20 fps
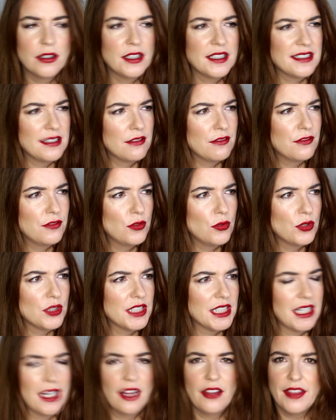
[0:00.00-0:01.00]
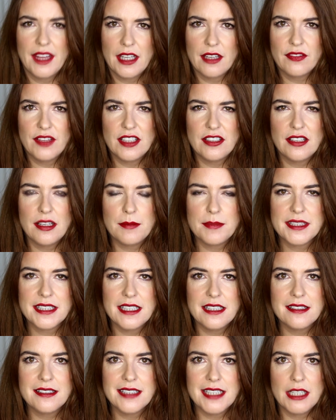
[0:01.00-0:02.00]
is it 40, I think,
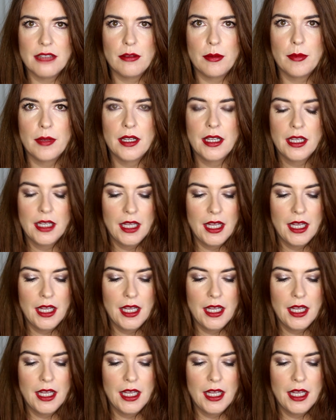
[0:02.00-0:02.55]
skin serum,